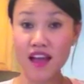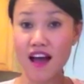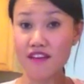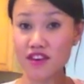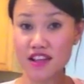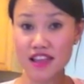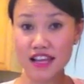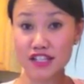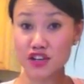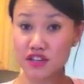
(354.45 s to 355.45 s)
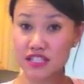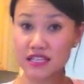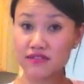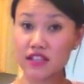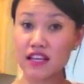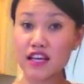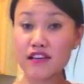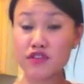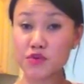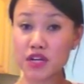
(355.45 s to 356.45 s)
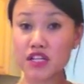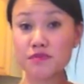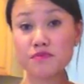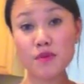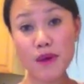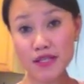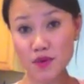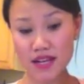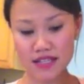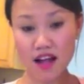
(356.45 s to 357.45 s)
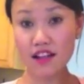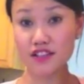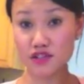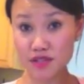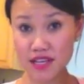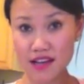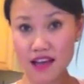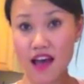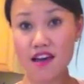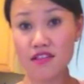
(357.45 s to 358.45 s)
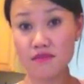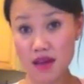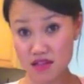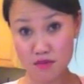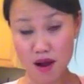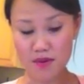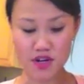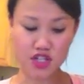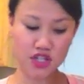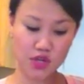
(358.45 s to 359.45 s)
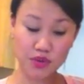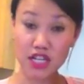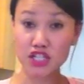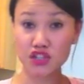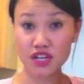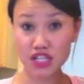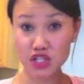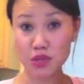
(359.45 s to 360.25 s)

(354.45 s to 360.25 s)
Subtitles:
Everything is cooked evenly. The best way to tell is using a thermometer. So you want to insert it into